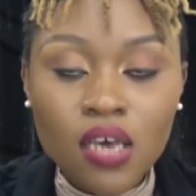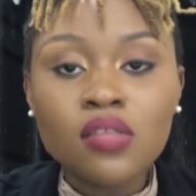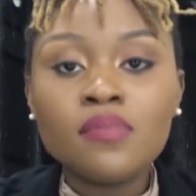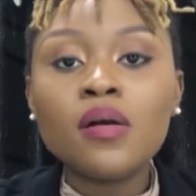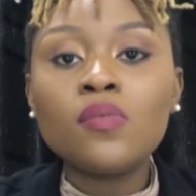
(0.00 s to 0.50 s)

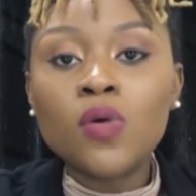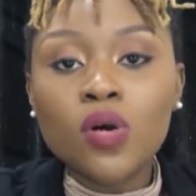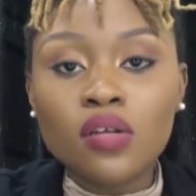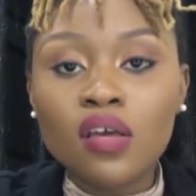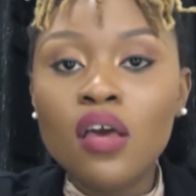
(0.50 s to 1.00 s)
Number
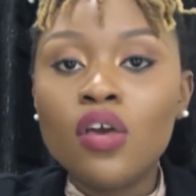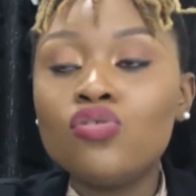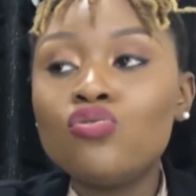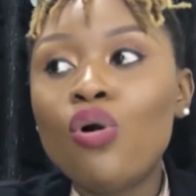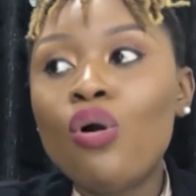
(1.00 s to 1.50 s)
one,
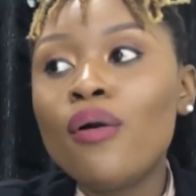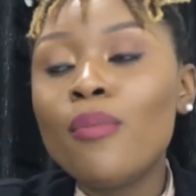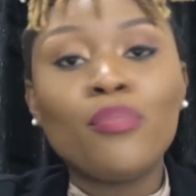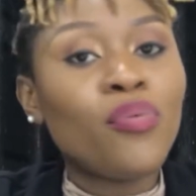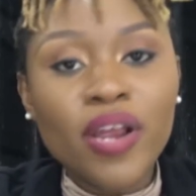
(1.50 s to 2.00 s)
your
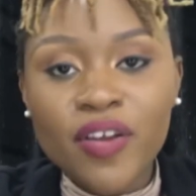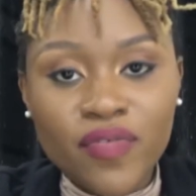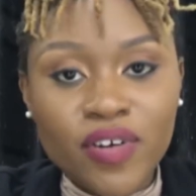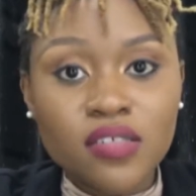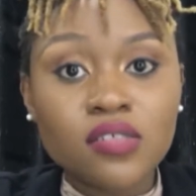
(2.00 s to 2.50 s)

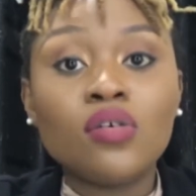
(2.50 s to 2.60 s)
boyfriend